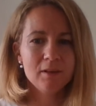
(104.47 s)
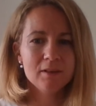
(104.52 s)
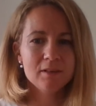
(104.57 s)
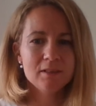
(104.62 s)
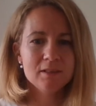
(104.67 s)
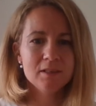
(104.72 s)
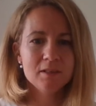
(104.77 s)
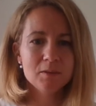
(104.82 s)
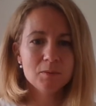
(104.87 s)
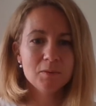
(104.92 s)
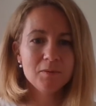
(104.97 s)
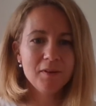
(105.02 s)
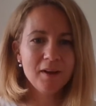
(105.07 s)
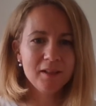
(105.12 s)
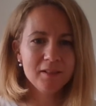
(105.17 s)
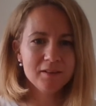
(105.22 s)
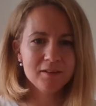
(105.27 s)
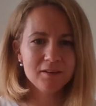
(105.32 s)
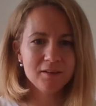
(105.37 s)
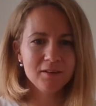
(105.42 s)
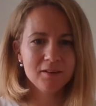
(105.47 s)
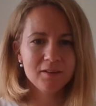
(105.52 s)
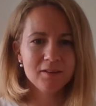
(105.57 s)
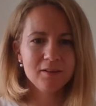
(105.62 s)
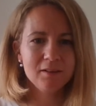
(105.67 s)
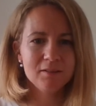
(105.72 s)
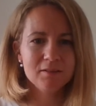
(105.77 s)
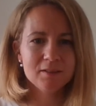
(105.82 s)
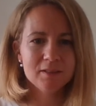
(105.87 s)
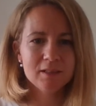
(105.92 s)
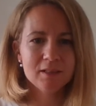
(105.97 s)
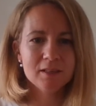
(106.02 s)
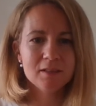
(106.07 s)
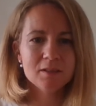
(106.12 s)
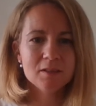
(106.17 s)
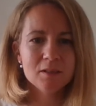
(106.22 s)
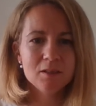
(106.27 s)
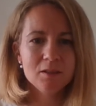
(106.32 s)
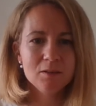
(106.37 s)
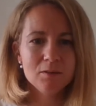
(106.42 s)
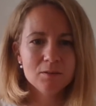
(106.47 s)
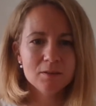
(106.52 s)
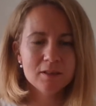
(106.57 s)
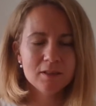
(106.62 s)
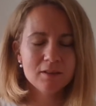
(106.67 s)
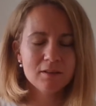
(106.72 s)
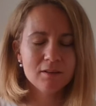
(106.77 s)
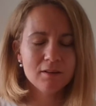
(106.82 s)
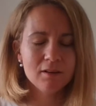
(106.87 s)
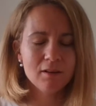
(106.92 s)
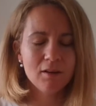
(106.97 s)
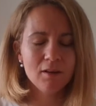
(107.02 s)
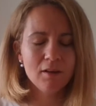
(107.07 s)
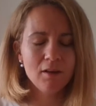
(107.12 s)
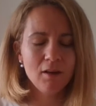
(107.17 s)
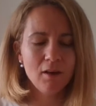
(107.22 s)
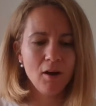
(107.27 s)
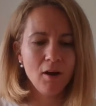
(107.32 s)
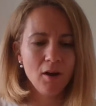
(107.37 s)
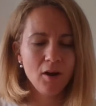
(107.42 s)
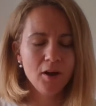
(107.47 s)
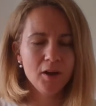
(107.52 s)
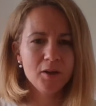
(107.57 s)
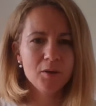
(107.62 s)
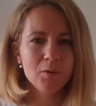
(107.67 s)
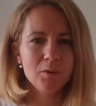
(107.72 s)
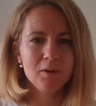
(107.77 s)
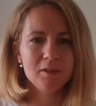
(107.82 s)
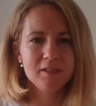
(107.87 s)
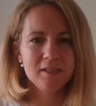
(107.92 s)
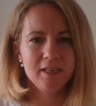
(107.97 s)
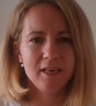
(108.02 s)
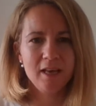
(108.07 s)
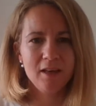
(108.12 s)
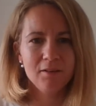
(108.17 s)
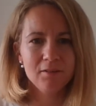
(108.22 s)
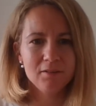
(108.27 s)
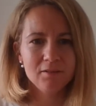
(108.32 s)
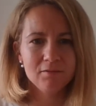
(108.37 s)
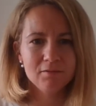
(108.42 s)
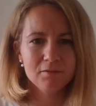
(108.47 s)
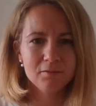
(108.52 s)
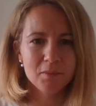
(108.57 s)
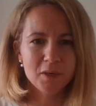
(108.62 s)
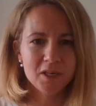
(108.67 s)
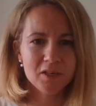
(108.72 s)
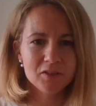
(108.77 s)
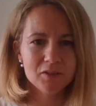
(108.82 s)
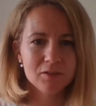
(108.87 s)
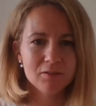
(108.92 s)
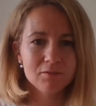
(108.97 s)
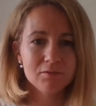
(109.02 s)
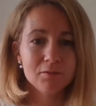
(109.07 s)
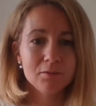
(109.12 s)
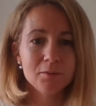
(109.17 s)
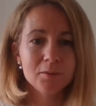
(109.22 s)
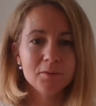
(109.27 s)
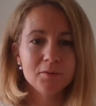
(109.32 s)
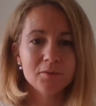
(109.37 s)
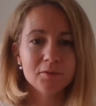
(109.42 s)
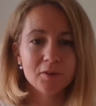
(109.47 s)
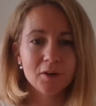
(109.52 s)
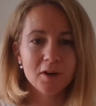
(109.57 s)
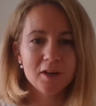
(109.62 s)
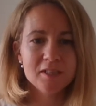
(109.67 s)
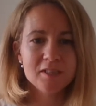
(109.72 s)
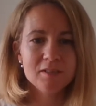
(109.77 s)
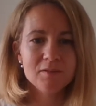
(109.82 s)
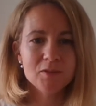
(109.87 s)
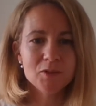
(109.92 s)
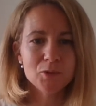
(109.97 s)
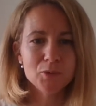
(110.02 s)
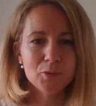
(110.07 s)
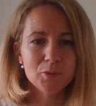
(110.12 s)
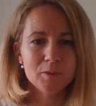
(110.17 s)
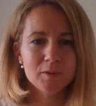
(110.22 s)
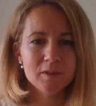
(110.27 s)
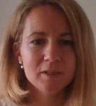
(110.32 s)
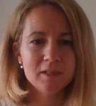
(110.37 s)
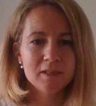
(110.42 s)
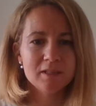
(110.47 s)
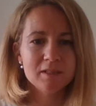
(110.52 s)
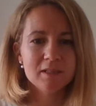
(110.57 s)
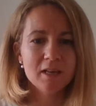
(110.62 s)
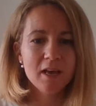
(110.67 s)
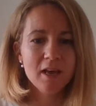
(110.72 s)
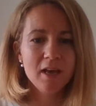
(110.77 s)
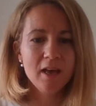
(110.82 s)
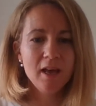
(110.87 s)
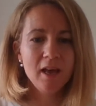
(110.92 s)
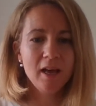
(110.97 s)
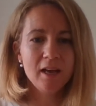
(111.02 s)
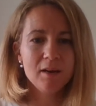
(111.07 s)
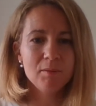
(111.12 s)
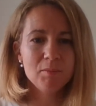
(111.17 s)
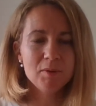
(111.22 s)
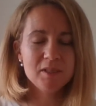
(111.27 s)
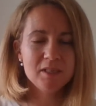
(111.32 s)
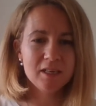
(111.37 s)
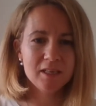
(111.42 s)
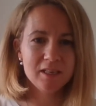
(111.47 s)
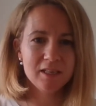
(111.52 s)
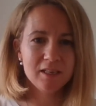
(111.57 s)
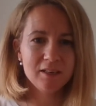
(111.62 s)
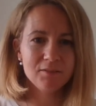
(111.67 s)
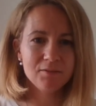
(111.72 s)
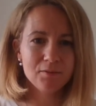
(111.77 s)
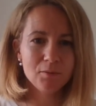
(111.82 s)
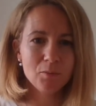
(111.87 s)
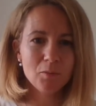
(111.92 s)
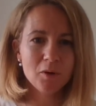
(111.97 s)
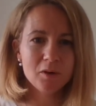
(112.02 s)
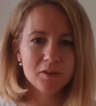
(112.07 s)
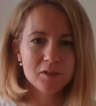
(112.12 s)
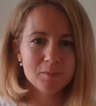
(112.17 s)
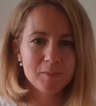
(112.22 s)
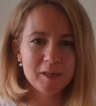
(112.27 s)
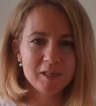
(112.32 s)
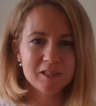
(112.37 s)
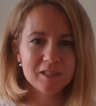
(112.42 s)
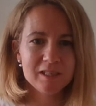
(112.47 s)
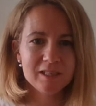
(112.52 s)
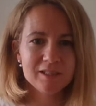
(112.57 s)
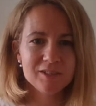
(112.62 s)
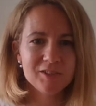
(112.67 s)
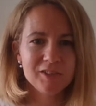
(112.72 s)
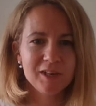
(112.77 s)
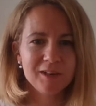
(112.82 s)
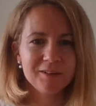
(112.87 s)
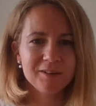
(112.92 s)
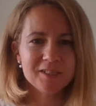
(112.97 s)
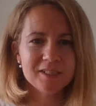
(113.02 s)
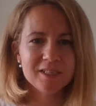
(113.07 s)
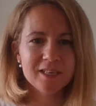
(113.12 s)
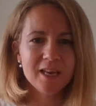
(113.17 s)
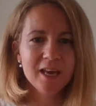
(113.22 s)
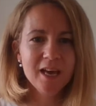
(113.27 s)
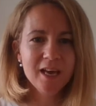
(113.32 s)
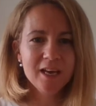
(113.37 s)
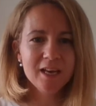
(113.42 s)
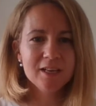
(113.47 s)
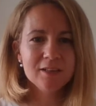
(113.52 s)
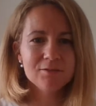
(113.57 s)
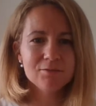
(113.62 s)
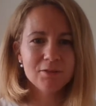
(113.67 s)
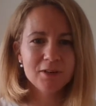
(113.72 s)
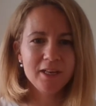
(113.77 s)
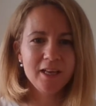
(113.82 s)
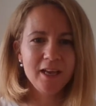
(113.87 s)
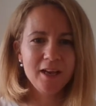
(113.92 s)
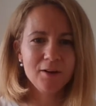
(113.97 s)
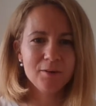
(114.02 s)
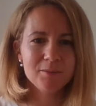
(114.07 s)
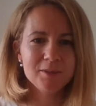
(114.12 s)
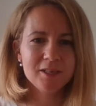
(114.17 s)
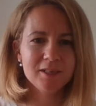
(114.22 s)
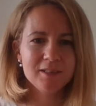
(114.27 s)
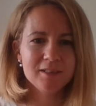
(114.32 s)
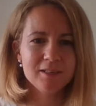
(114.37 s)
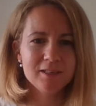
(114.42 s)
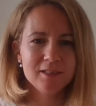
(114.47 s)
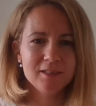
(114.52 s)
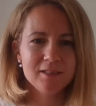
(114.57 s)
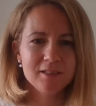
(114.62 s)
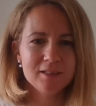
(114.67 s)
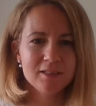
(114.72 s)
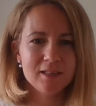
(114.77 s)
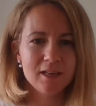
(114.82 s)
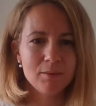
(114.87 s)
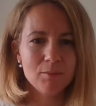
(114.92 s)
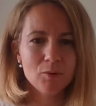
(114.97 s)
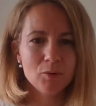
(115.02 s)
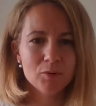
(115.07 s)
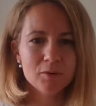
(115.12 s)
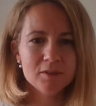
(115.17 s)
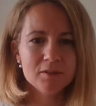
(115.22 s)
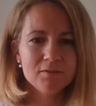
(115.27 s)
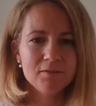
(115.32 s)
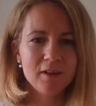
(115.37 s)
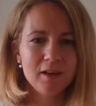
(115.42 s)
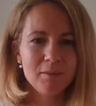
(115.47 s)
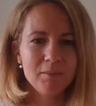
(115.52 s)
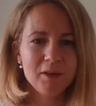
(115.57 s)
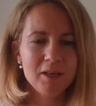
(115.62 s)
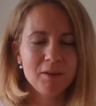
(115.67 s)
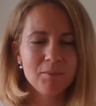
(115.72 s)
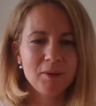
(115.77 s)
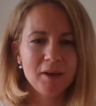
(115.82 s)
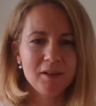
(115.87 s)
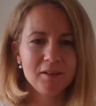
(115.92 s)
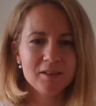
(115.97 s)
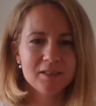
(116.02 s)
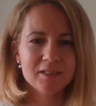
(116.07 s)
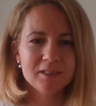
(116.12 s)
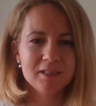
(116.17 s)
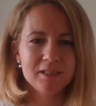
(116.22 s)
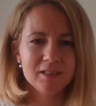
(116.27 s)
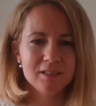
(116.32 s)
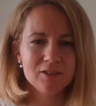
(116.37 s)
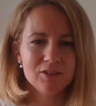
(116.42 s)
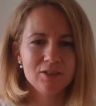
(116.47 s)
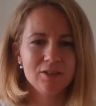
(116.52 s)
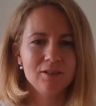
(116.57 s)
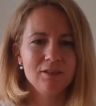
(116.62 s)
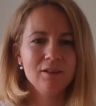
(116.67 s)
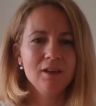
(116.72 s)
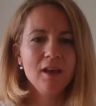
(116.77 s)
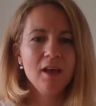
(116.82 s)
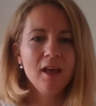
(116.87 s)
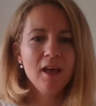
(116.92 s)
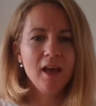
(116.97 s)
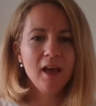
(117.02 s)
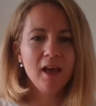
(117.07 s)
since we've had the diagnosis, using high quality health information from a variety of sources, and in particular from one specialist charity, has really helped us to understand more as a family about this condition